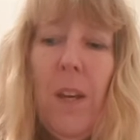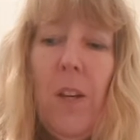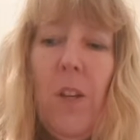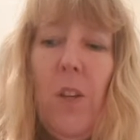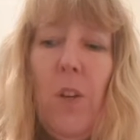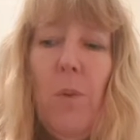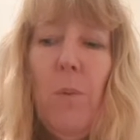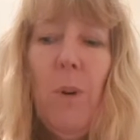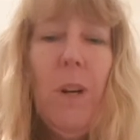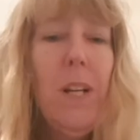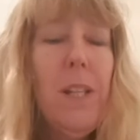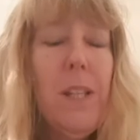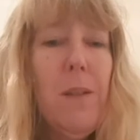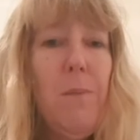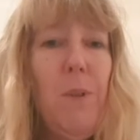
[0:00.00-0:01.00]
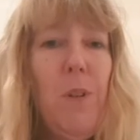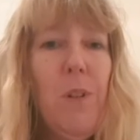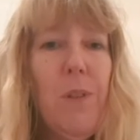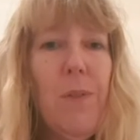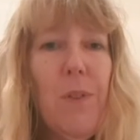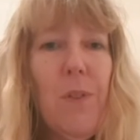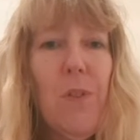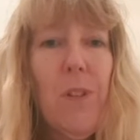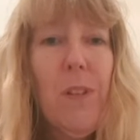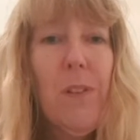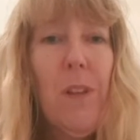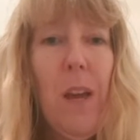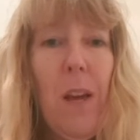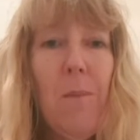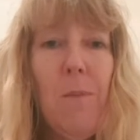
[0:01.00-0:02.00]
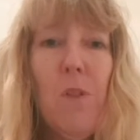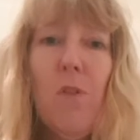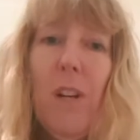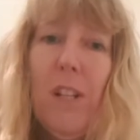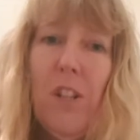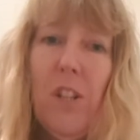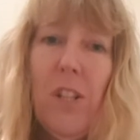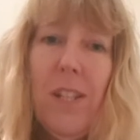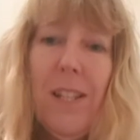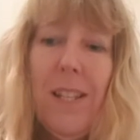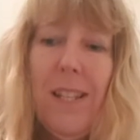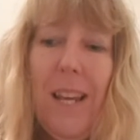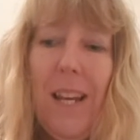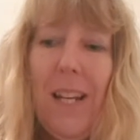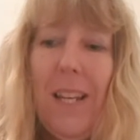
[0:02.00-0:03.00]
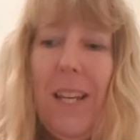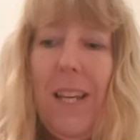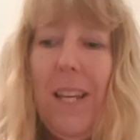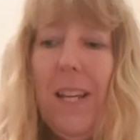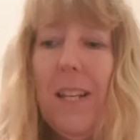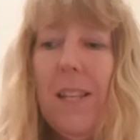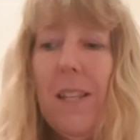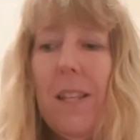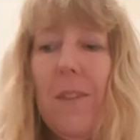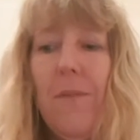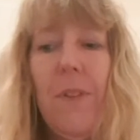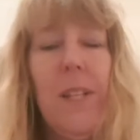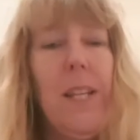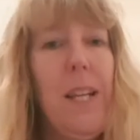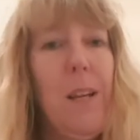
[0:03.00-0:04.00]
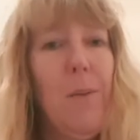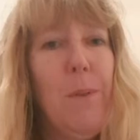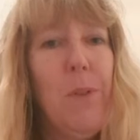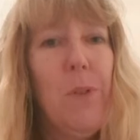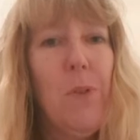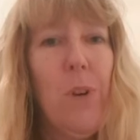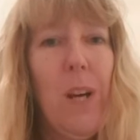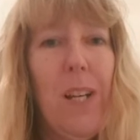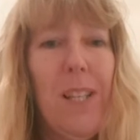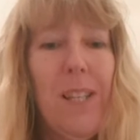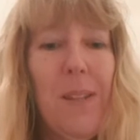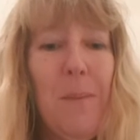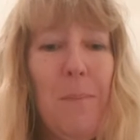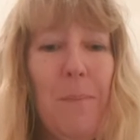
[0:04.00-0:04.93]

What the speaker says: You will learn some useful strategies and techniques for dealing with stress.